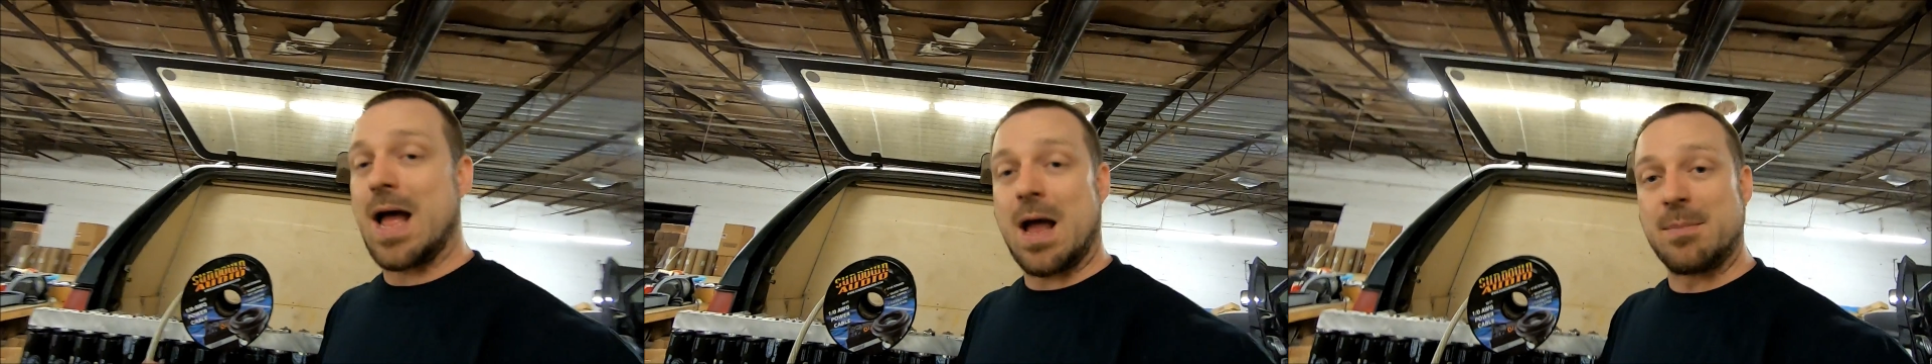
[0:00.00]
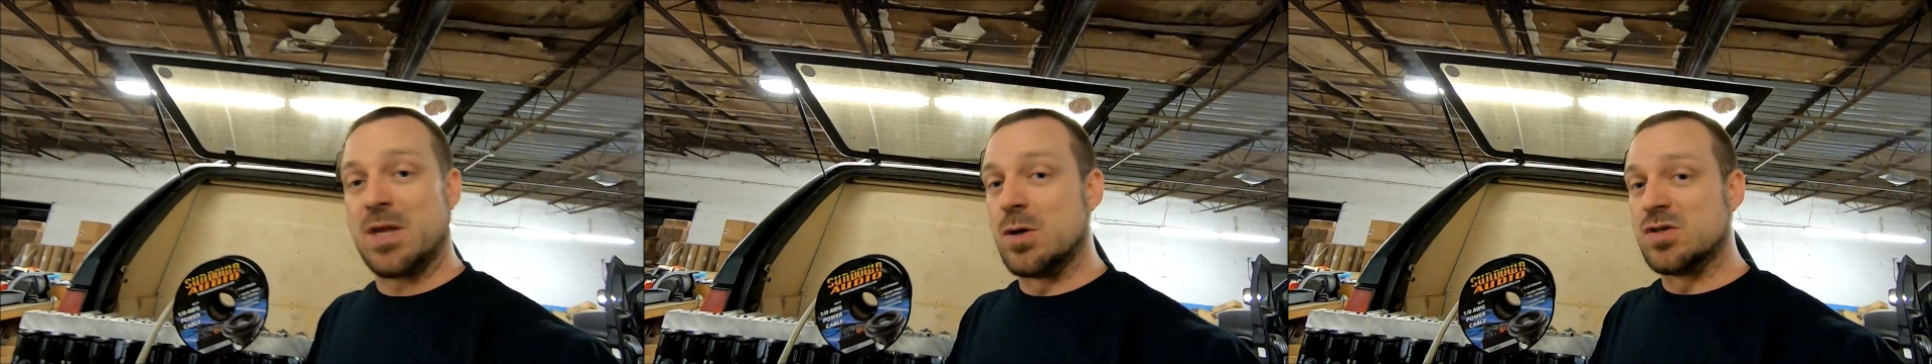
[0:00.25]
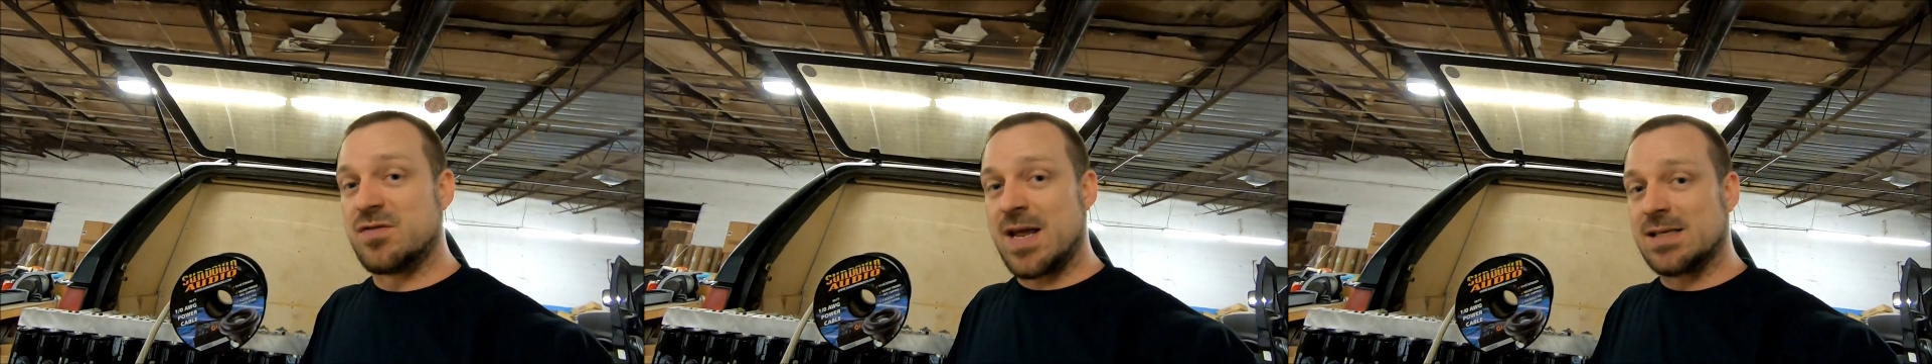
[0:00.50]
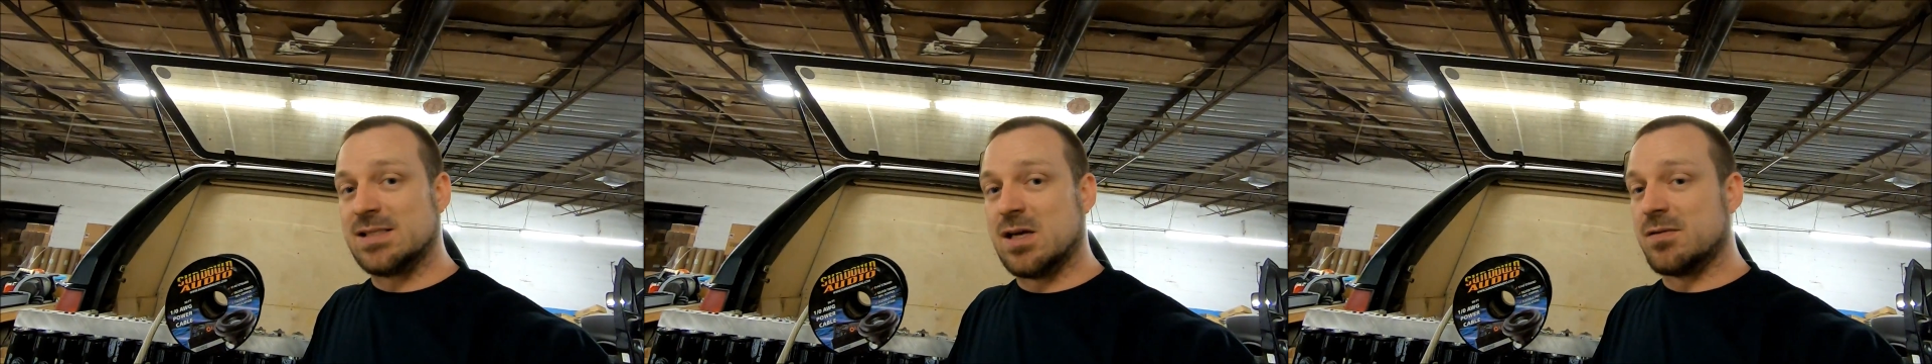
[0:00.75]
I'm a huge
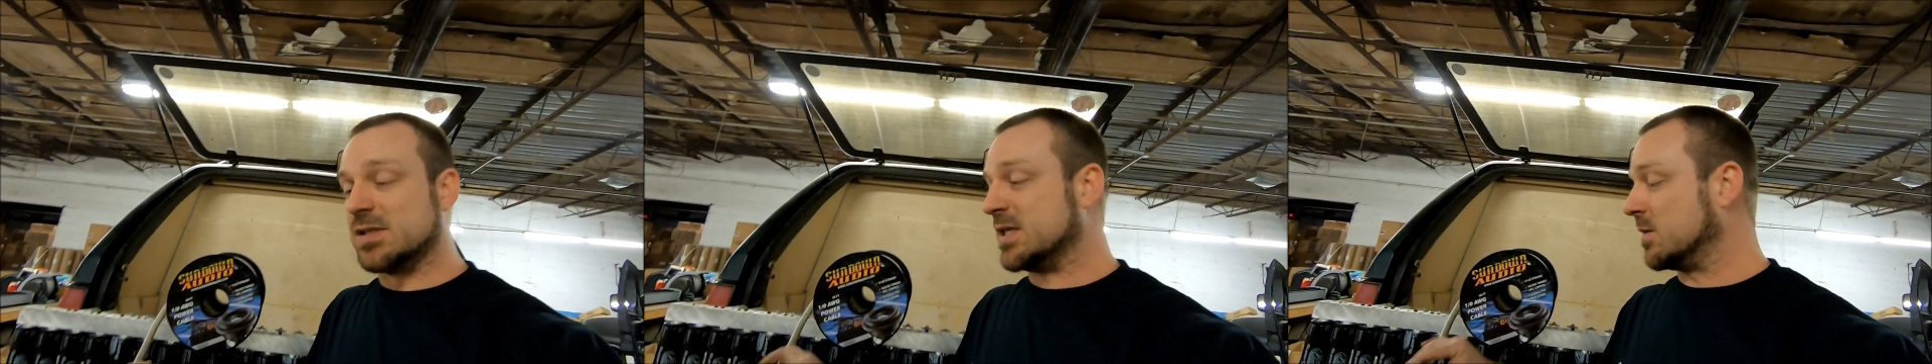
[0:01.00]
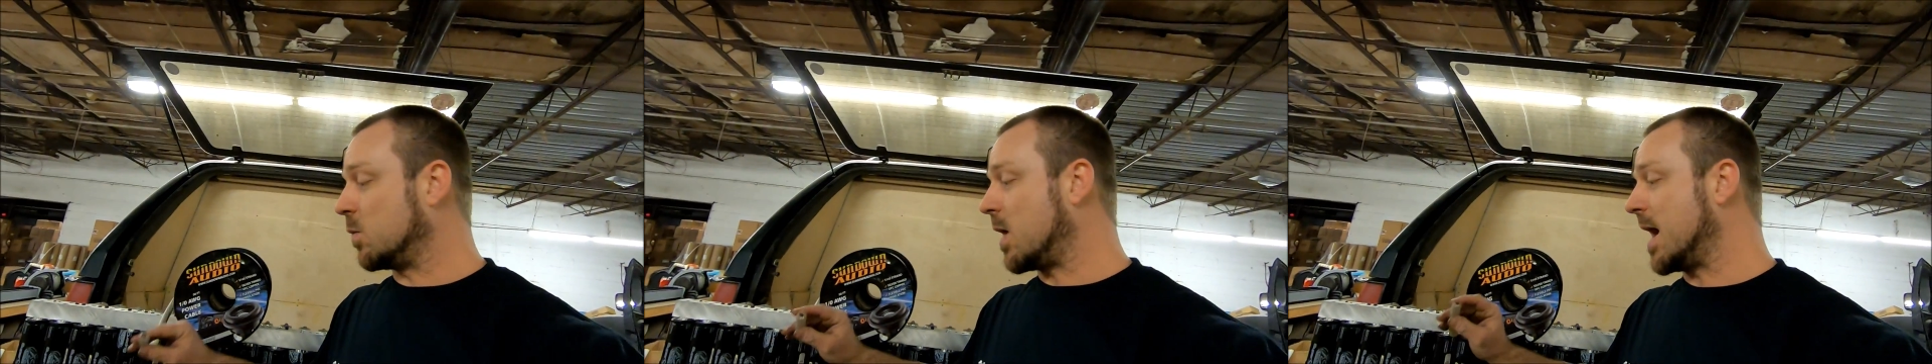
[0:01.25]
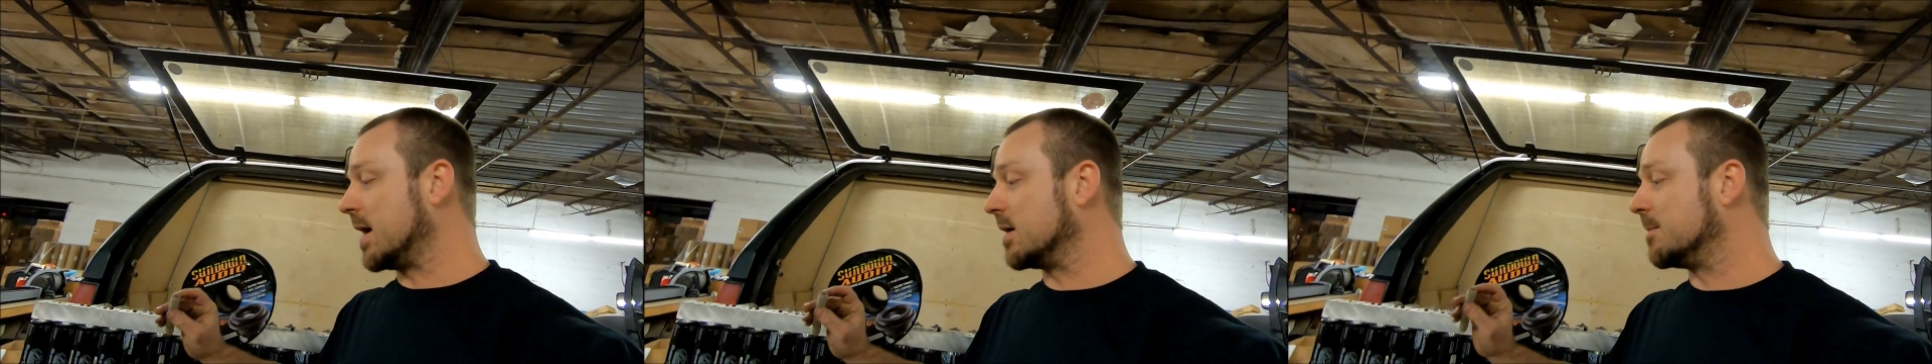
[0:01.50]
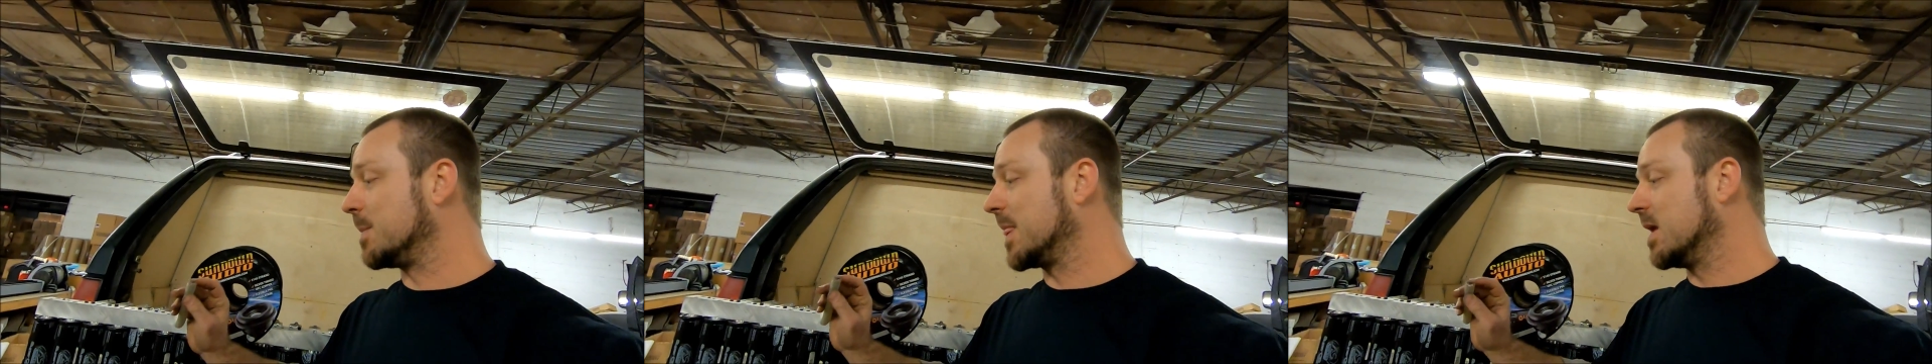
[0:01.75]
fan of silver tinned wire.